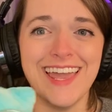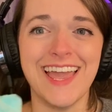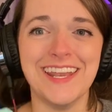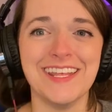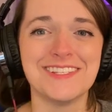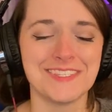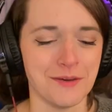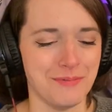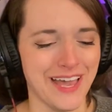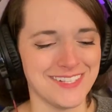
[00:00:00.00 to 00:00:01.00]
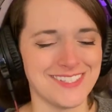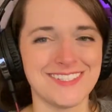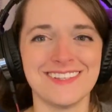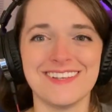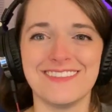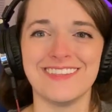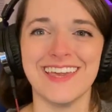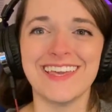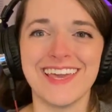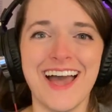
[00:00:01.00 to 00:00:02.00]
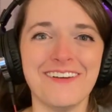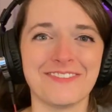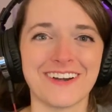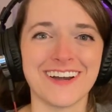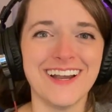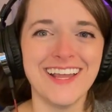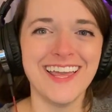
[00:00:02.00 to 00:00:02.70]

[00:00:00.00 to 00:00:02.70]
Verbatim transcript: and it's the best thing ever.